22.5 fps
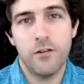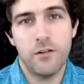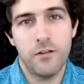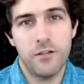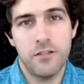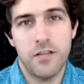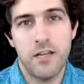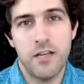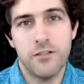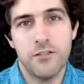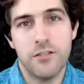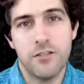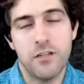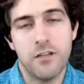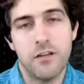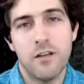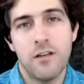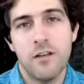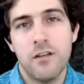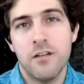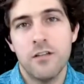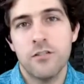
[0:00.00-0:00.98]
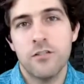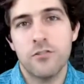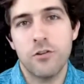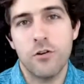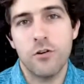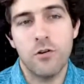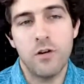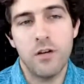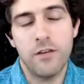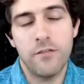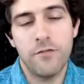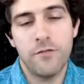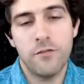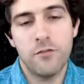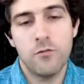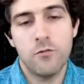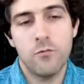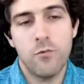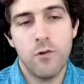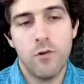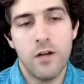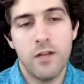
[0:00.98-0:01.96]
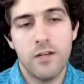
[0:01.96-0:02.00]
their attention. So if
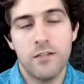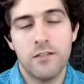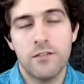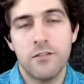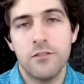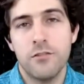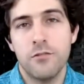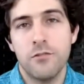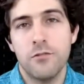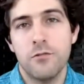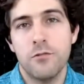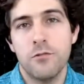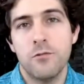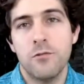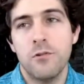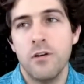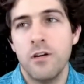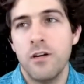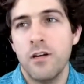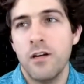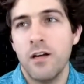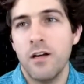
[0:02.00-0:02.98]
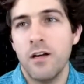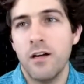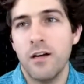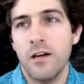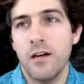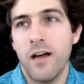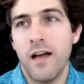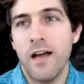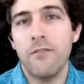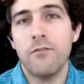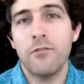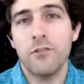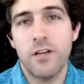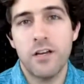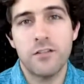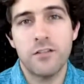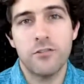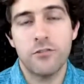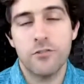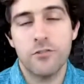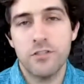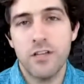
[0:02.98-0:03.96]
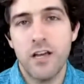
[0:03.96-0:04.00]
you want to uh,
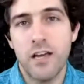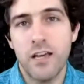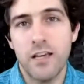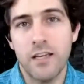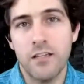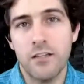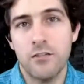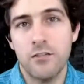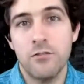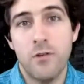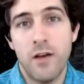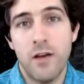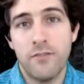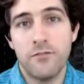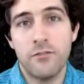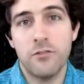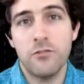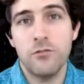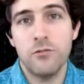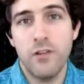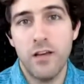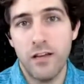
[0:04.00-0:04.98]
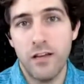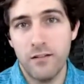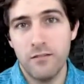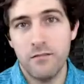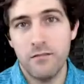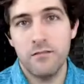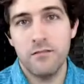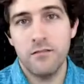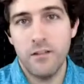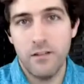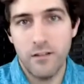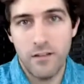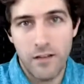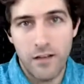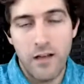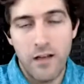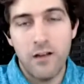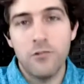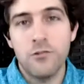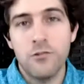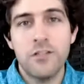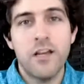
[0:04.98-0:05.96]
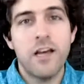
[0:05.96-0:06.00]
advertise your site, you have to do that
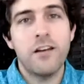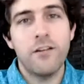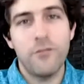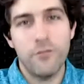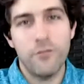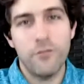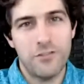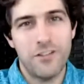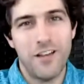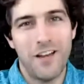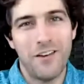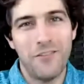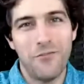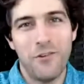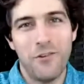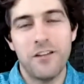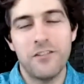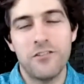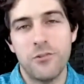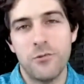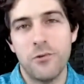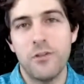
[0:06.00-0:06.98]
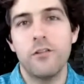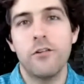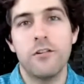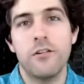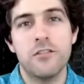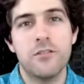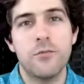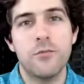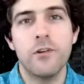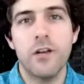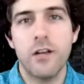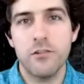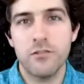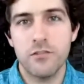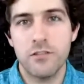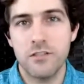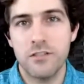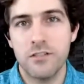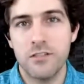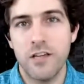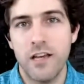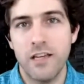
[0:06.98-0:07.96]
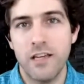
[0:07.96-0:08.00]
outside of your site, right? So either on someone mm-hmm.
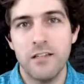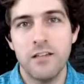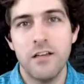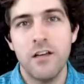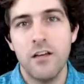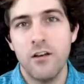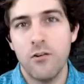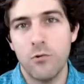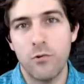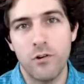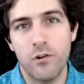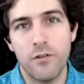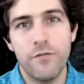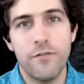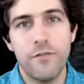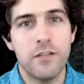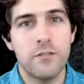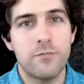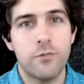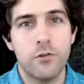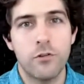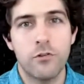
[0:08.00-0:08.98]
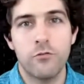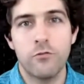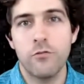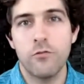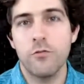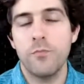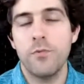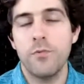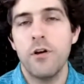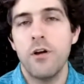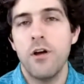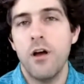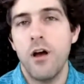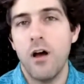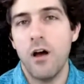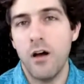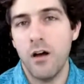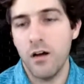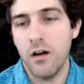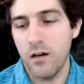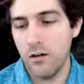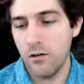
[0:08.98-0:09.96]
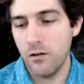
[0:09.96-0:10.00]
else's site or in a Facebook group
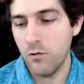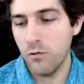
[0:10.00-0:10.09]
uh,